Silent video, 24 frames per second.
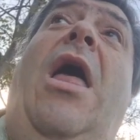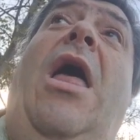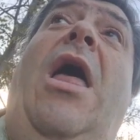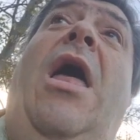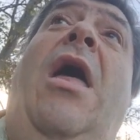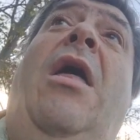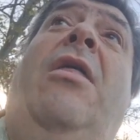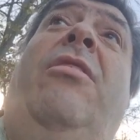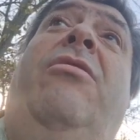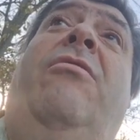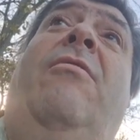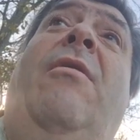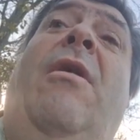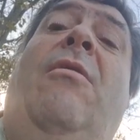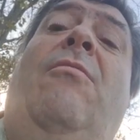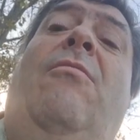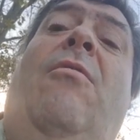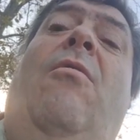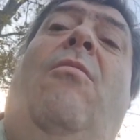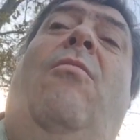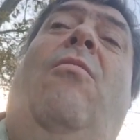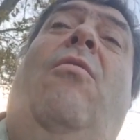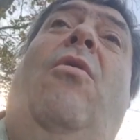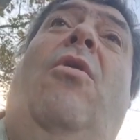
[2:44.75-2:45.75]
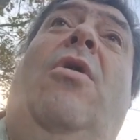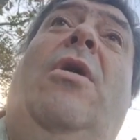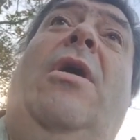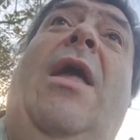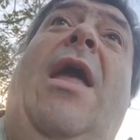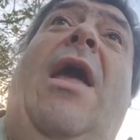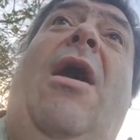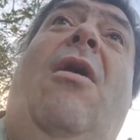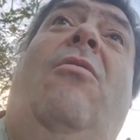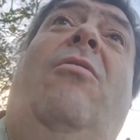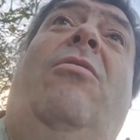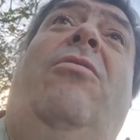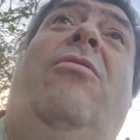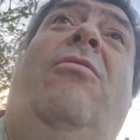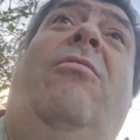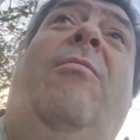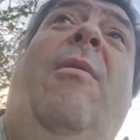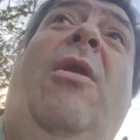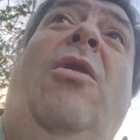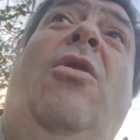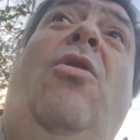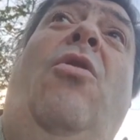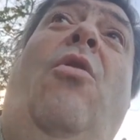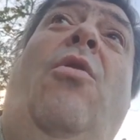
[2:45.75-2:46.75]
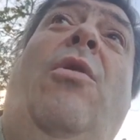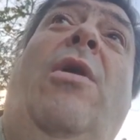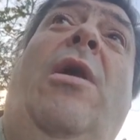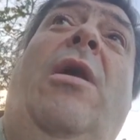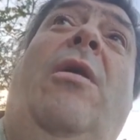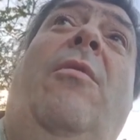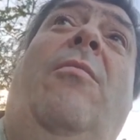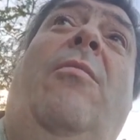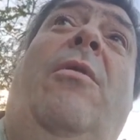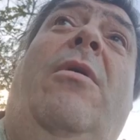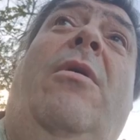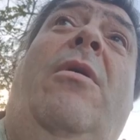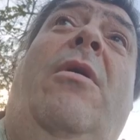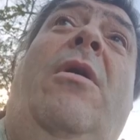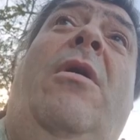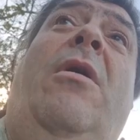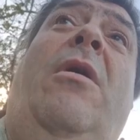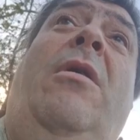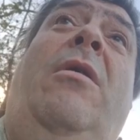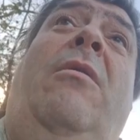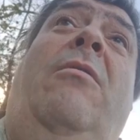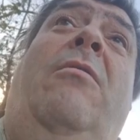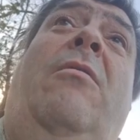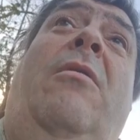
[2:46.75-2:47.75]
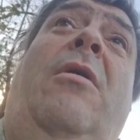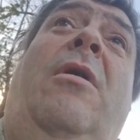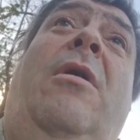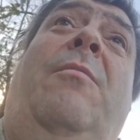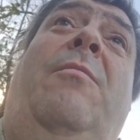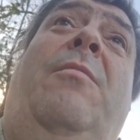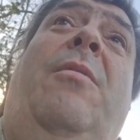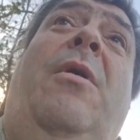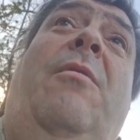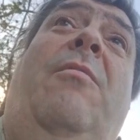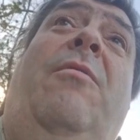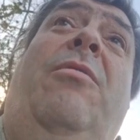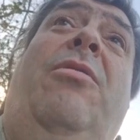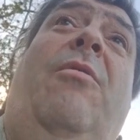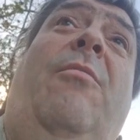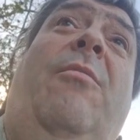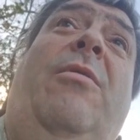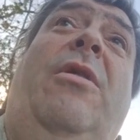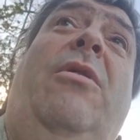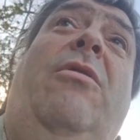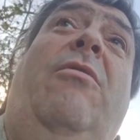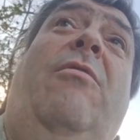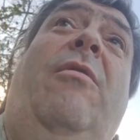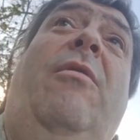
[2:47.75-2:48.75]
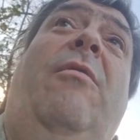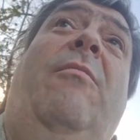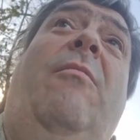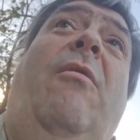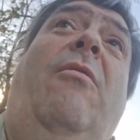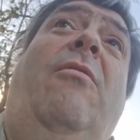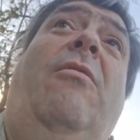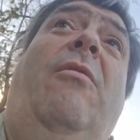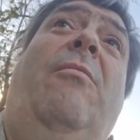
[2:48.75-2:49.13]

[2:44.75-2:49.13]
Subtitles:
And so that won't work out. So it's a bit annoying, but there's not much to do anymore.